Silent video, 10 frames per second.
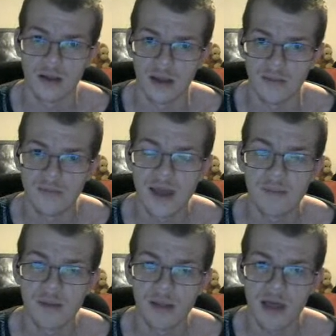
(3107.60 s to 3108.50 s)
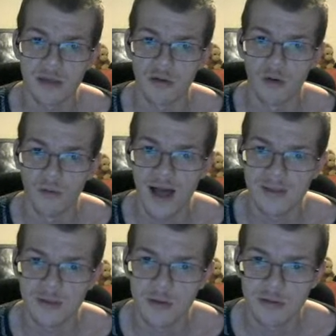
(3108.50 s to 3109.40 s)
In the MLS,
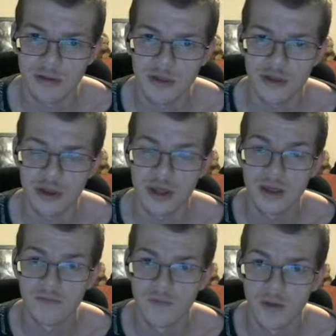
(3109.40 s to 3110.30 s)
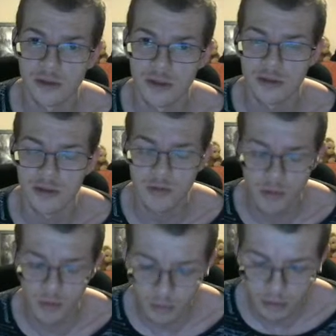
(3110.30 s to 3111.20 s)
Orlando City versus New
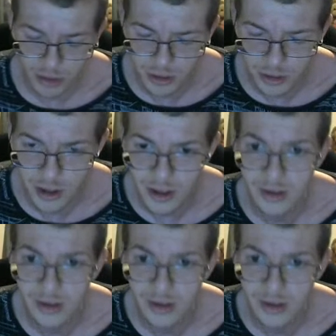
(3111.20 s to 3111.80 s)
York City.